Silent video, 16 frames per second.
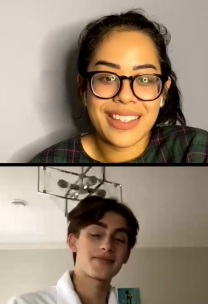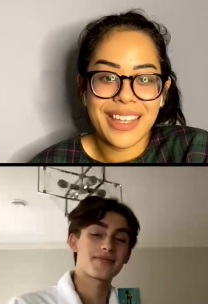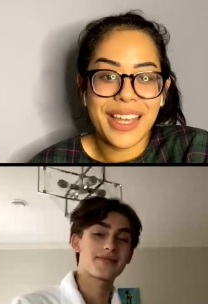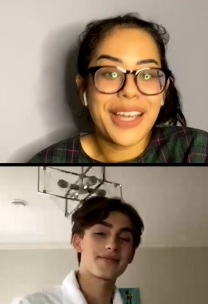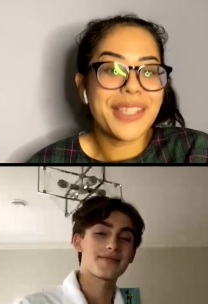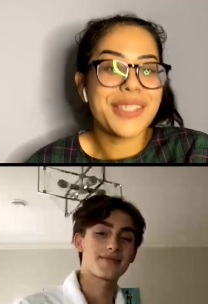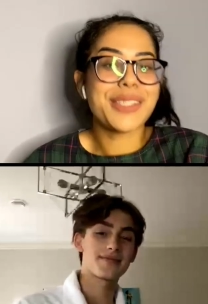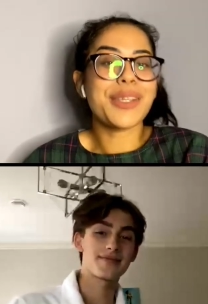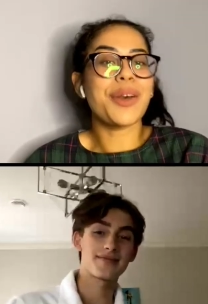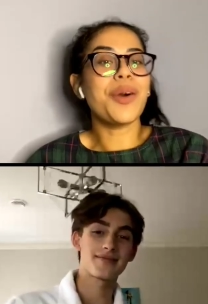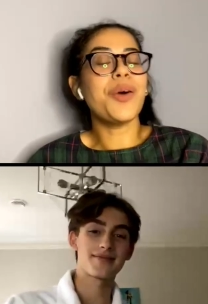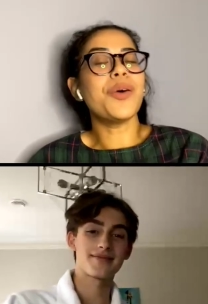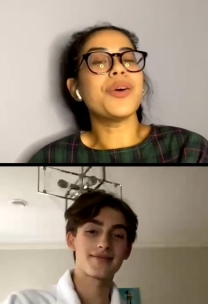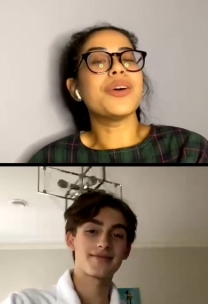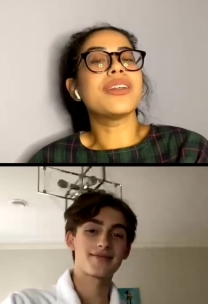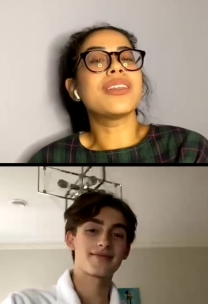
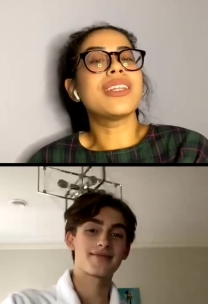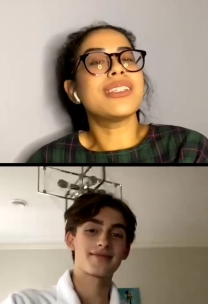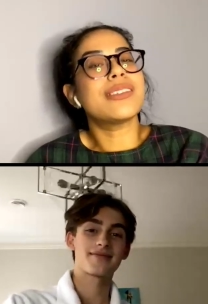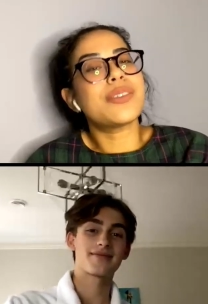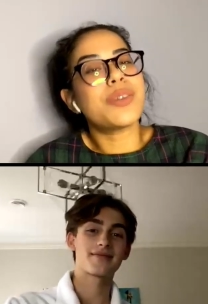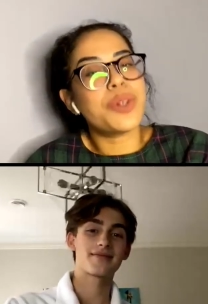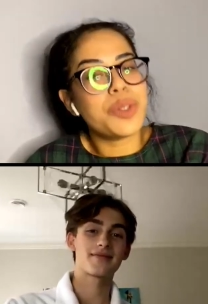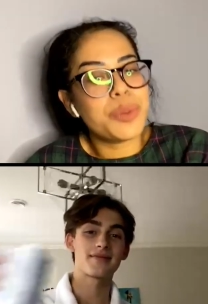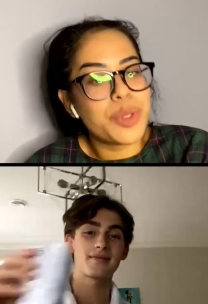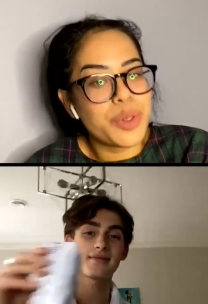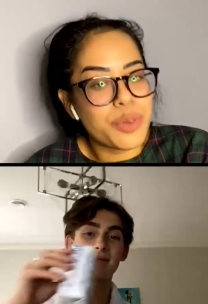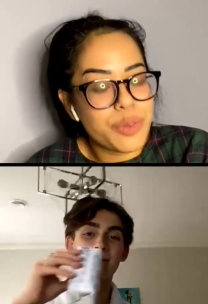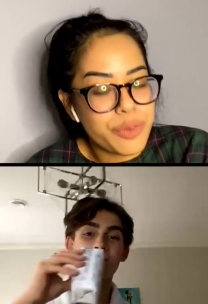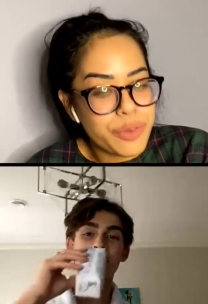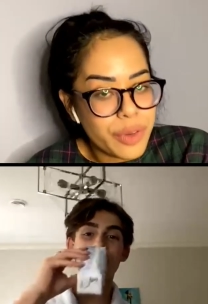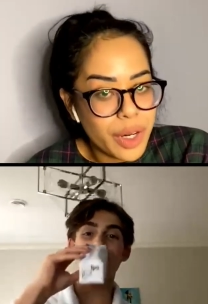Speaker 1: So this is going to be your
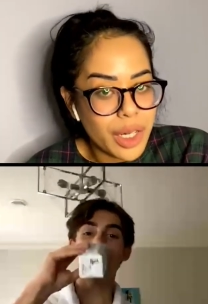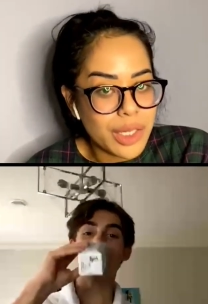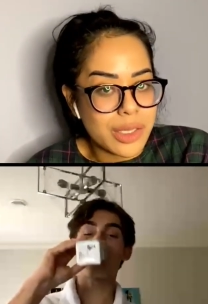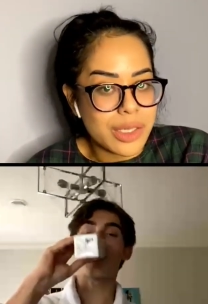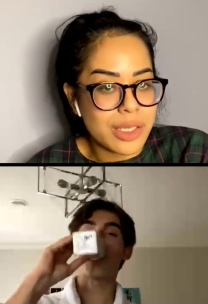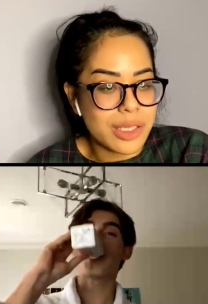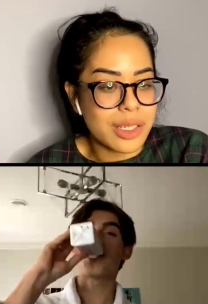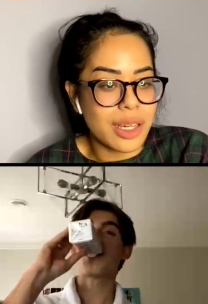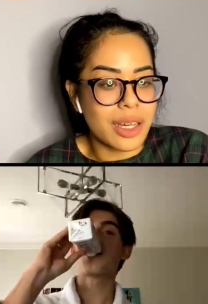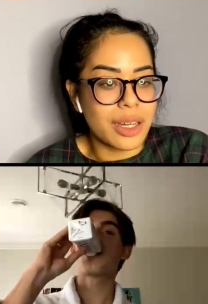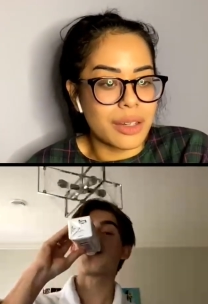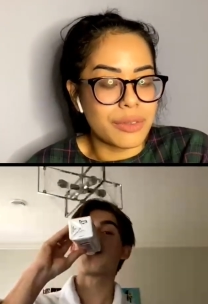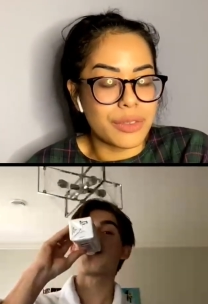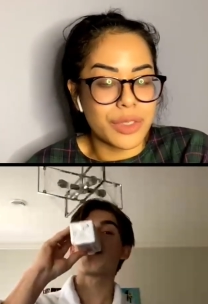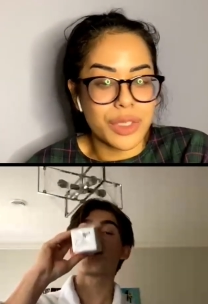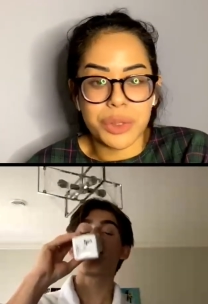first uh,
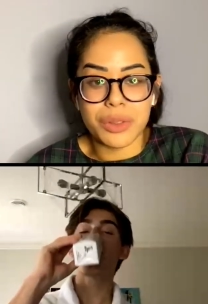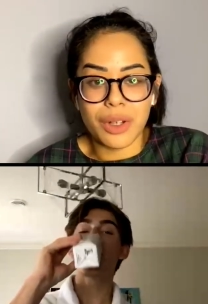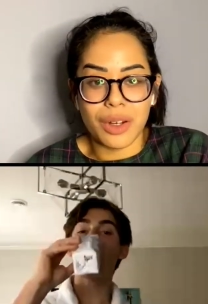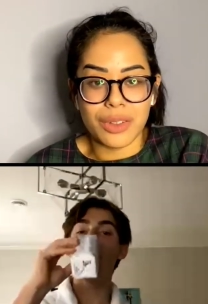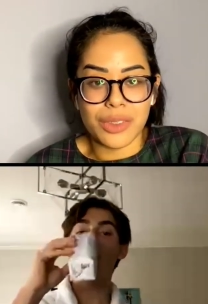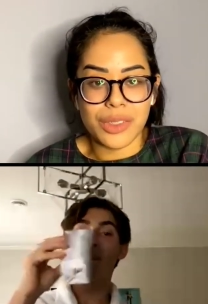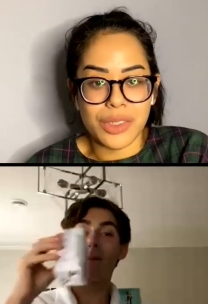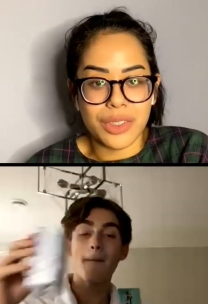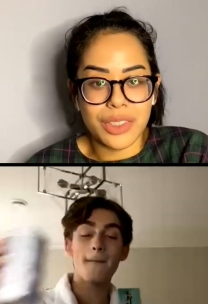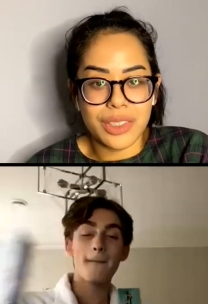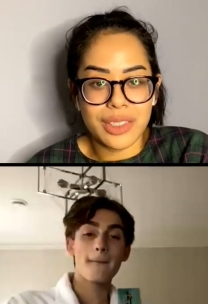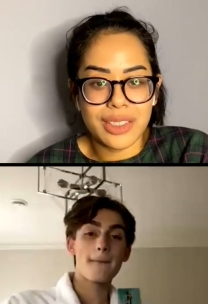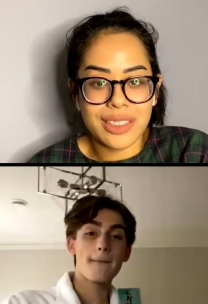virtual concert.